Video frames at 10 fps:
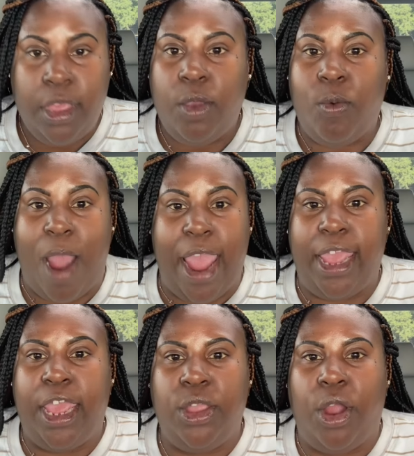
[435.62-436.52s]
right,
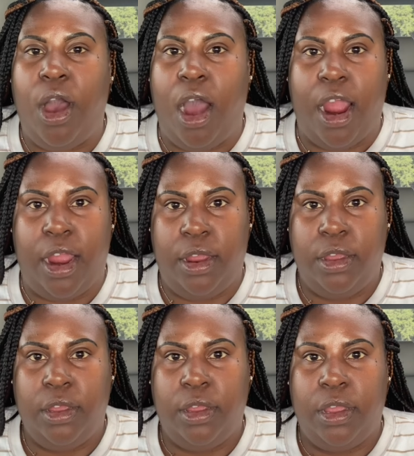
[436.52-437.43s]
in your heart.
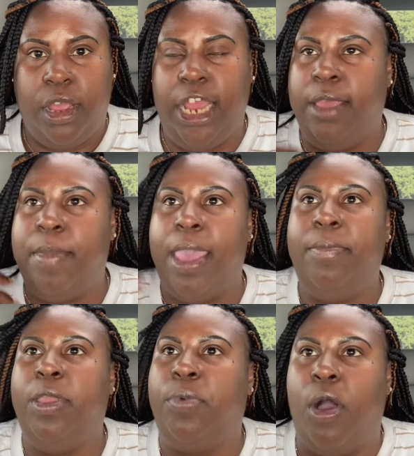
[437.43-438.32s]
And it may
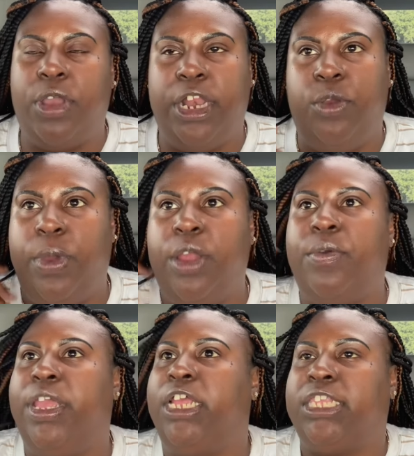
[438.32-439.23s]
be broken and
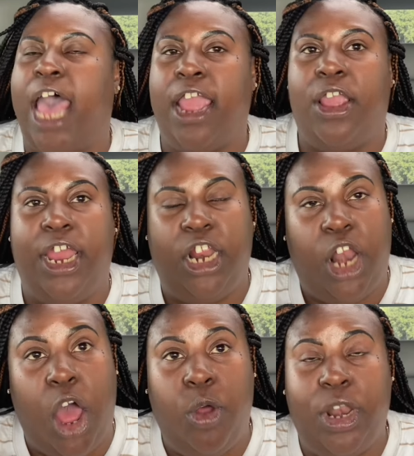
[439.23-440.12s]
weary and tired and
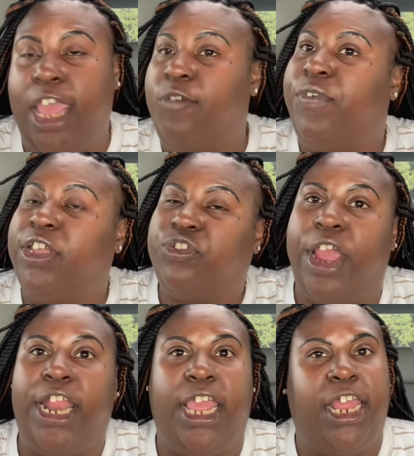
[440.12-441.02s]
lonely and
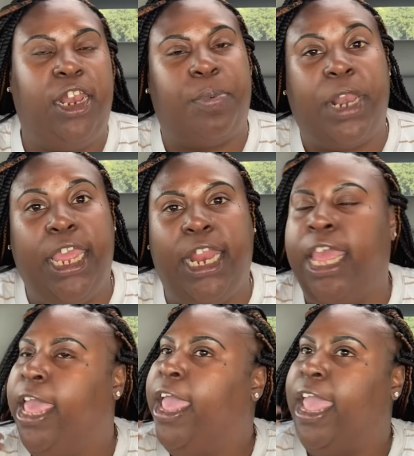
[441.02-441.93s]
frustrated and depleted
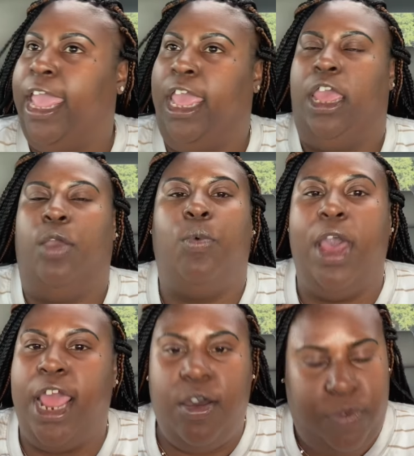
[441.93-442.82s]
and
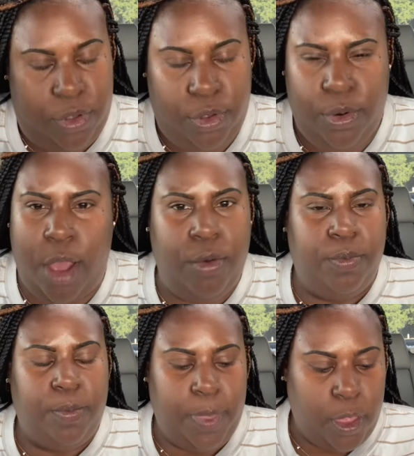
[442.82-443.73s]
whatever. You know,
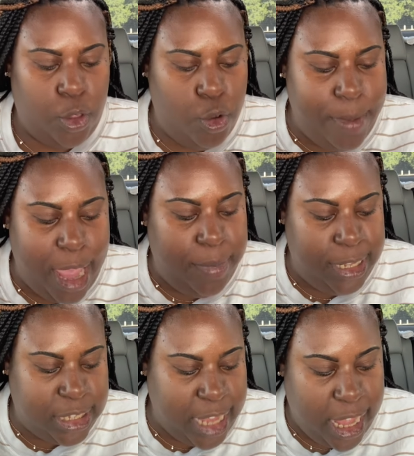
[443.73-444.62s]
you may
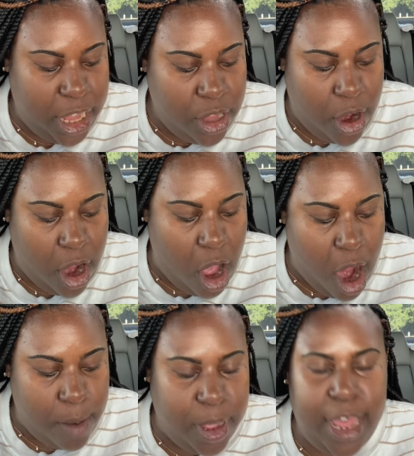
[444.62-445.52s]
be sick in your
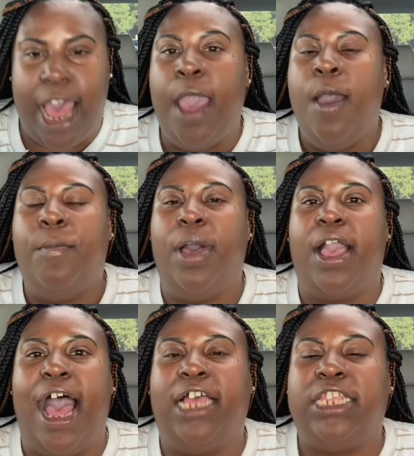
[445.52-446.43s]
heart, but
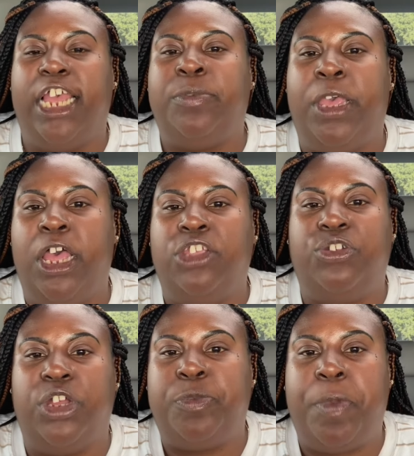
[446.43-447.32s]
God says because
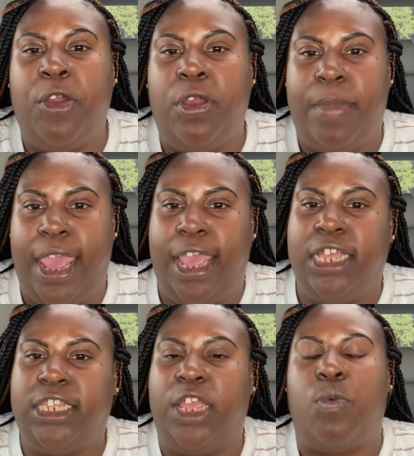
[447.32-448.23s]
your spirit man
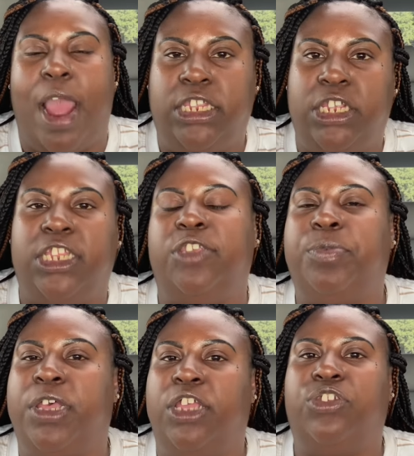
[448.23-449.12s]
is in righteousness,
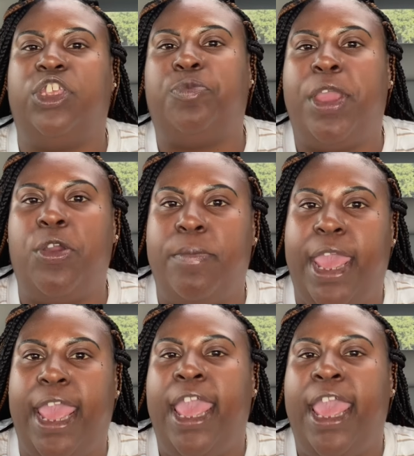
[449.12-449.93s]
because your spirit man